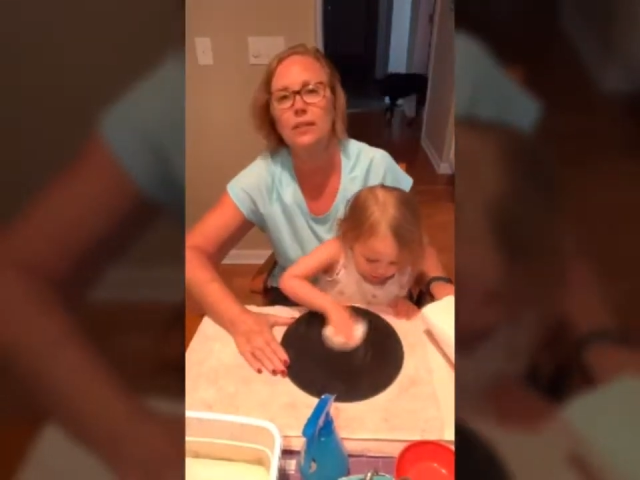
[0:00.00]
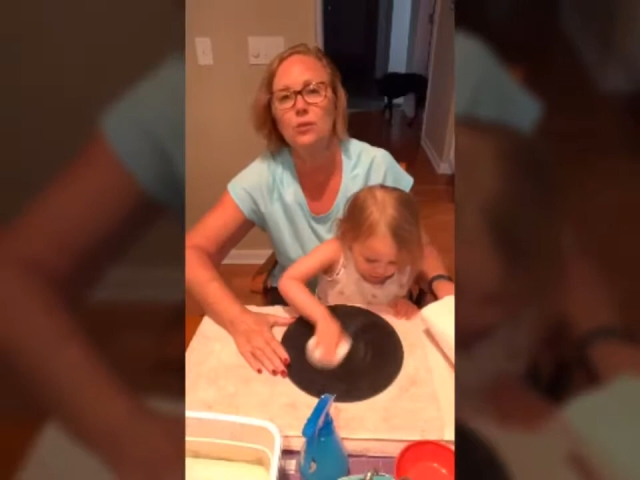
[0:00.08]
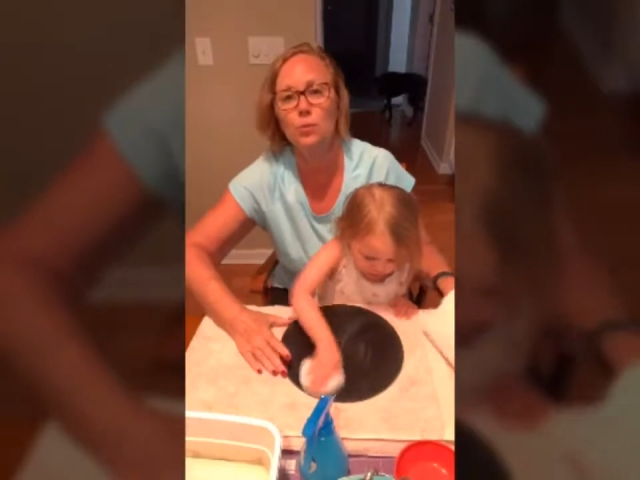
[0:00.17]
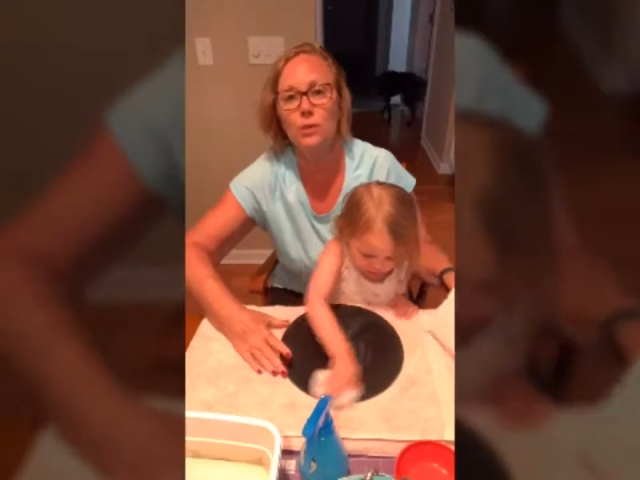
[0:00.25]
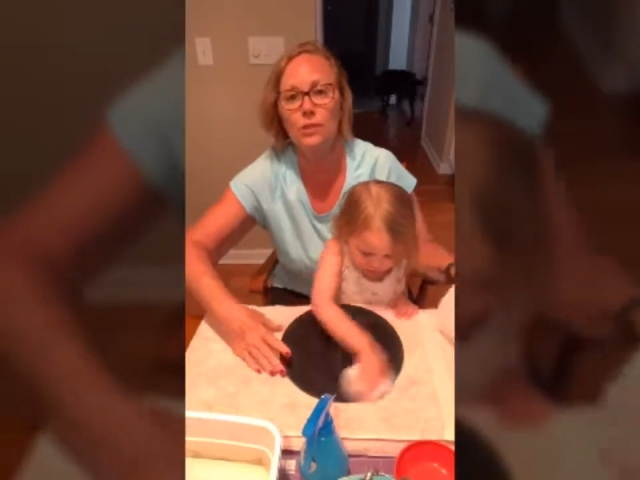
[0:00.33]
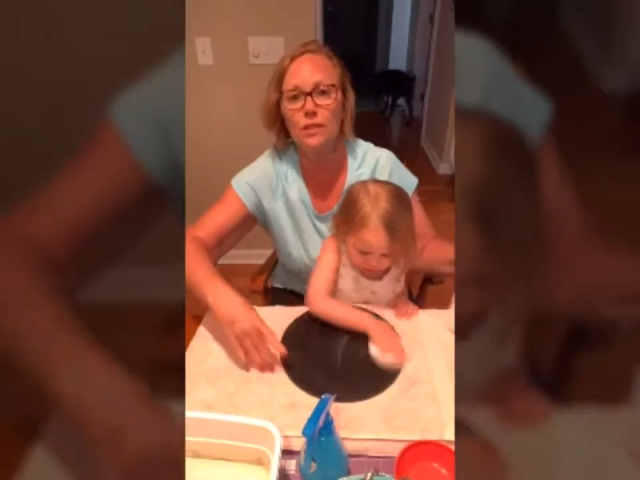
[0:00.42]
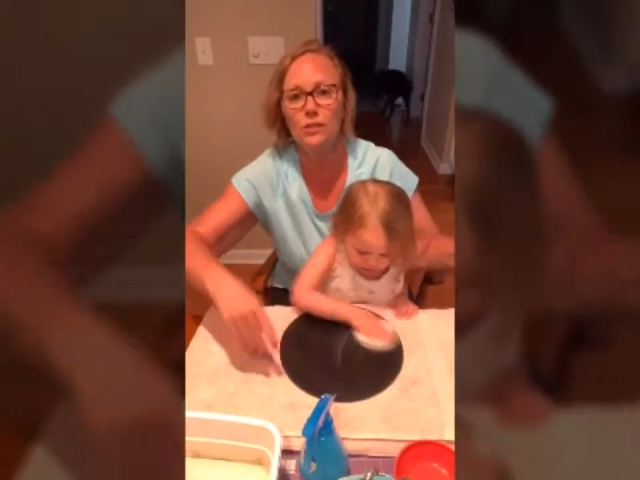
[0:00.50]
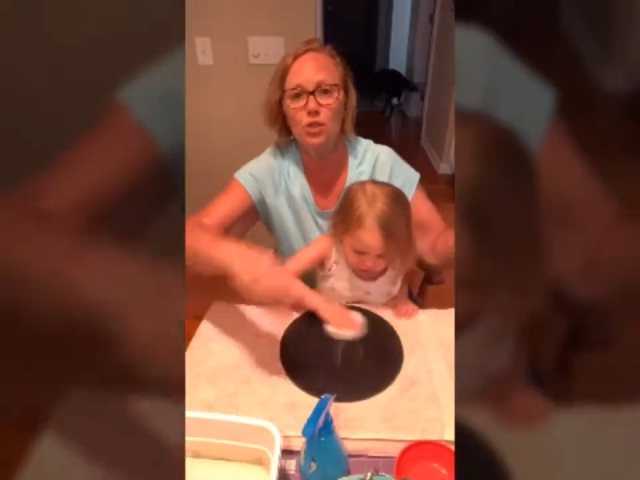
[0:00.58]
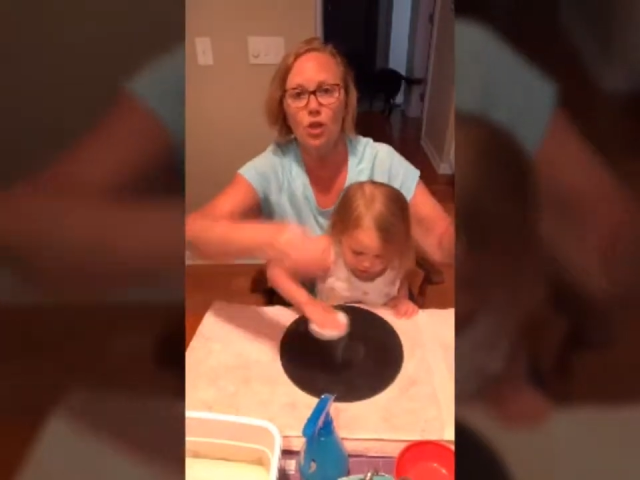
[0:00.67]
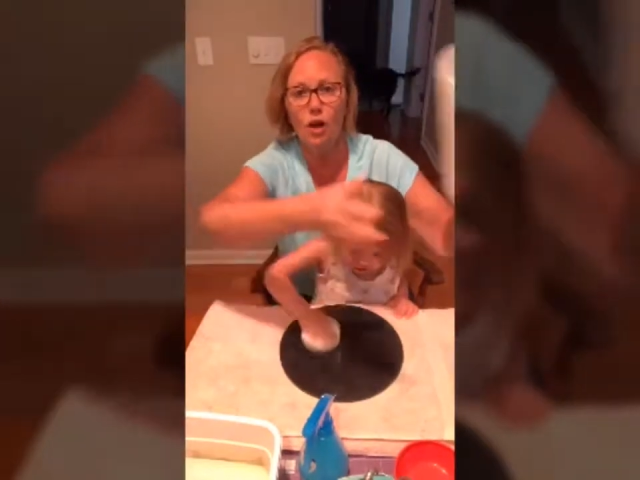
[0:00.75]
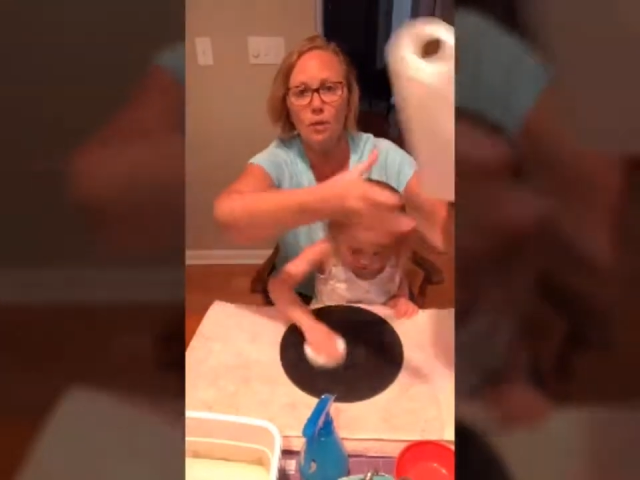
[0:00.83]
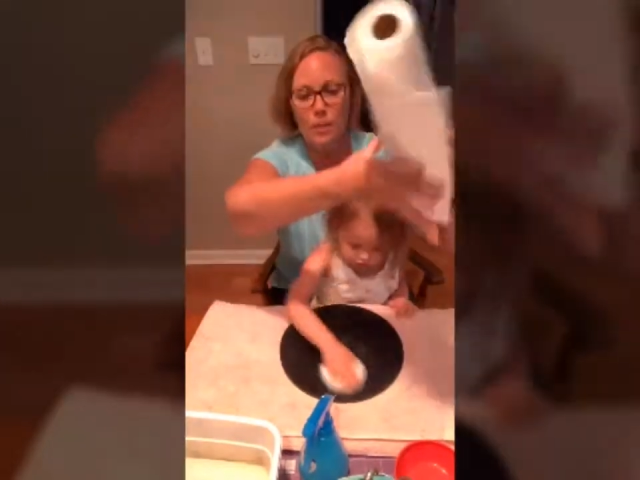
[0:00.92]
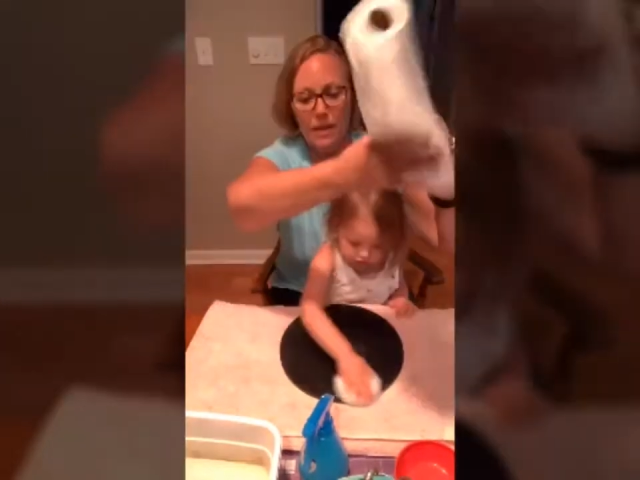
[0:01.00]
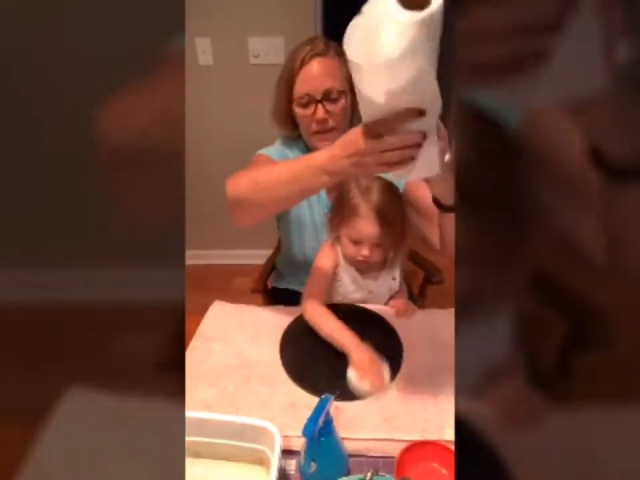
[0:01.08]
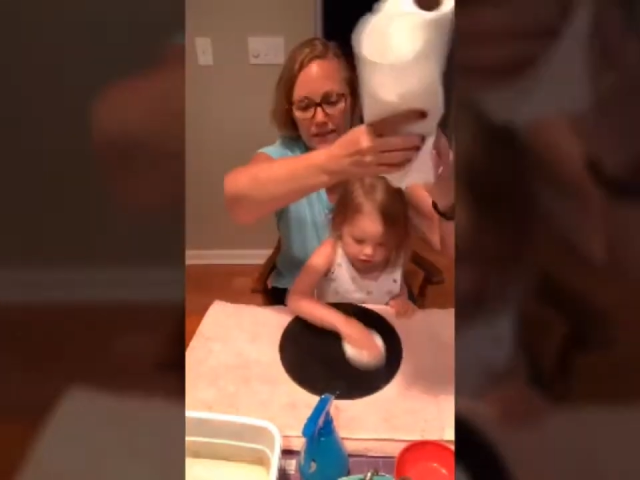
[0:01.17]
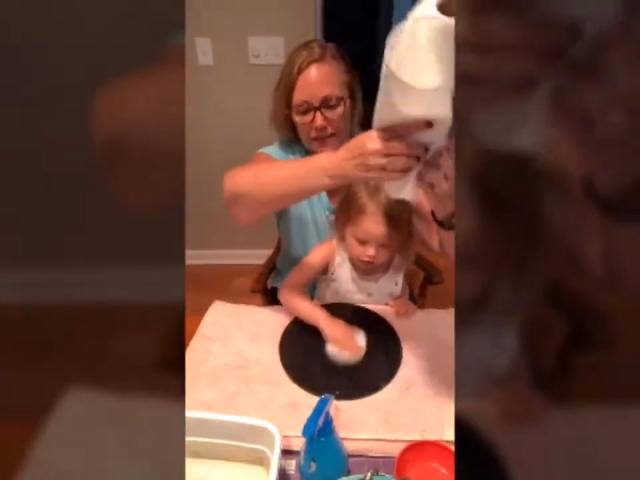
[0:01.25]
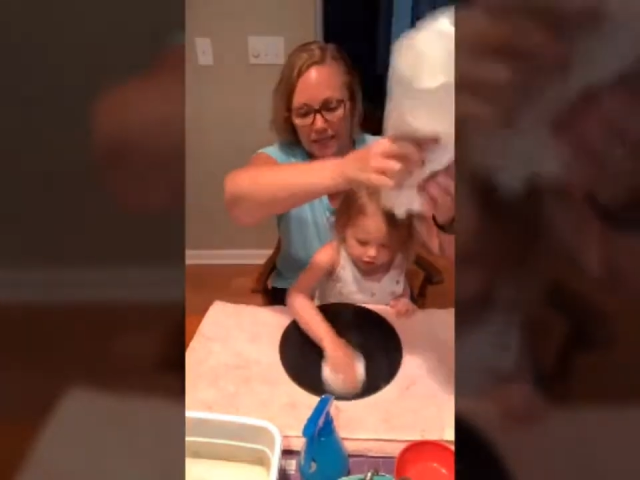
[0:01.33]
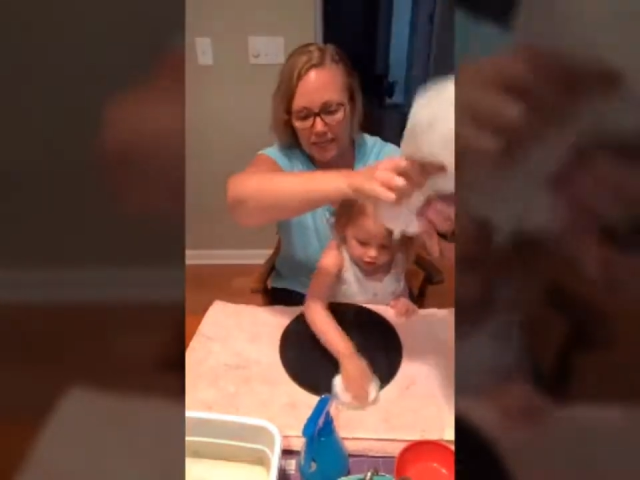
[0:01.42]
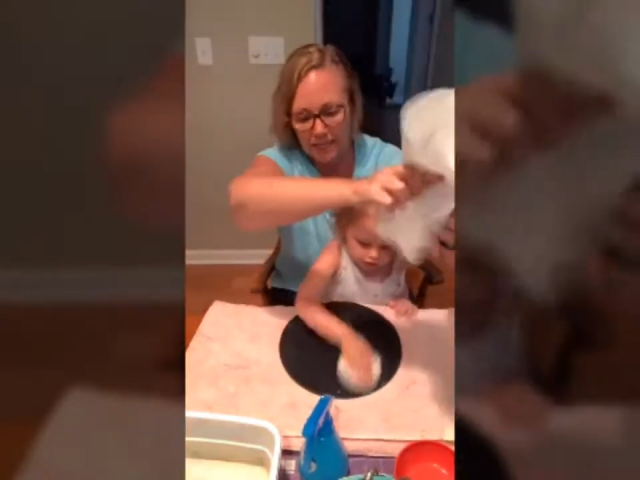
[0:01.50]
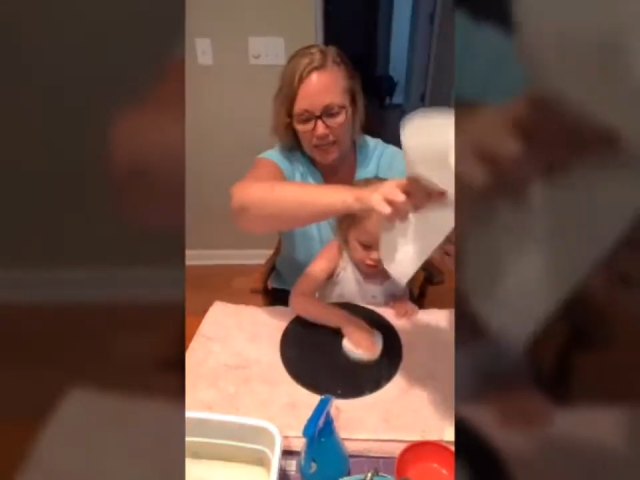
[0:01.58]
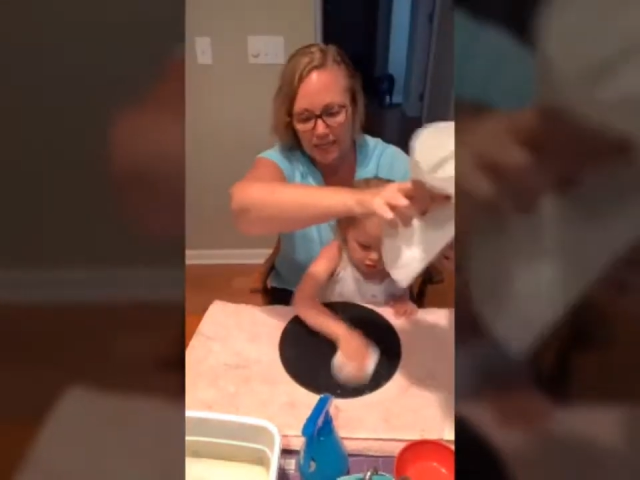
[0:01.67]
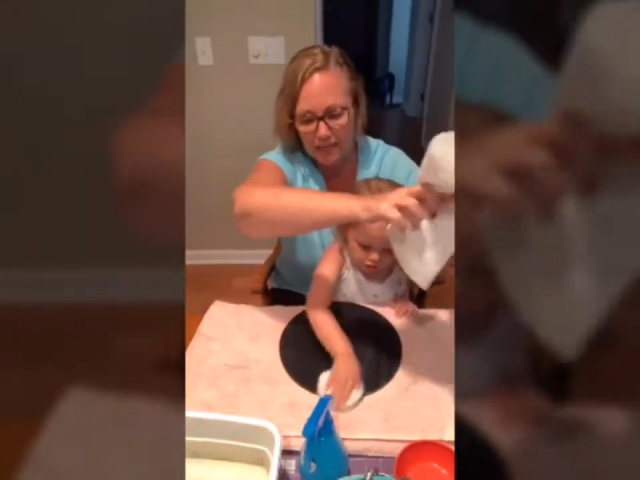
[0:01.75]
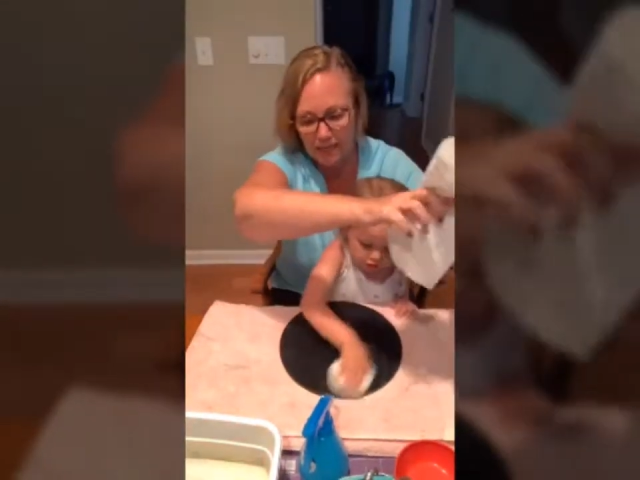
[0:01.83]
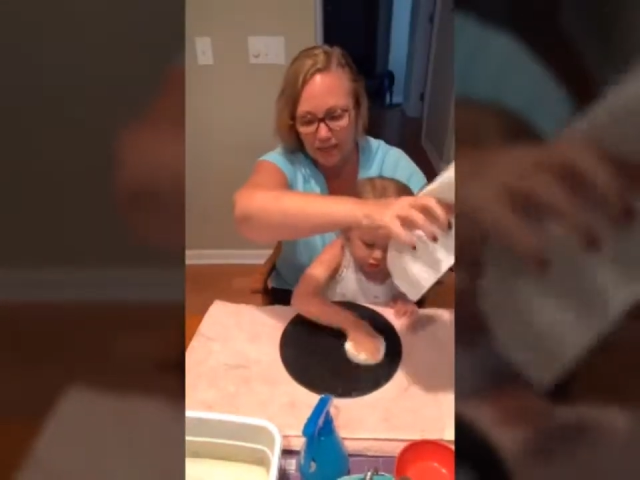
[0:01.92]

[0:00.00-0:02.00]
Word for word: is with this chalk paste, it,